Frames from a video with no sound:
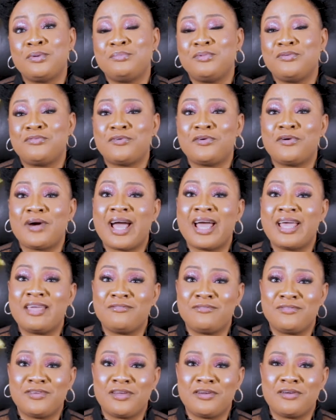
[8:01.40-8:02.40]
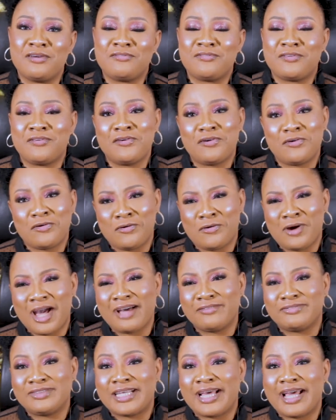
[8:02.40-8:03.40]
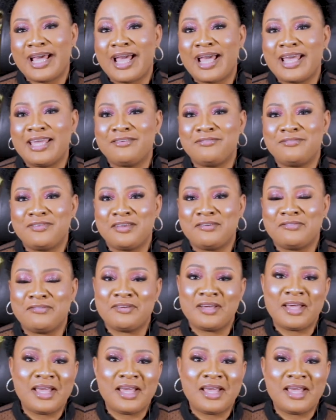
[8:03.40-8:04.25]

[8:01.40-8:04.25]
before IVF or after IVF.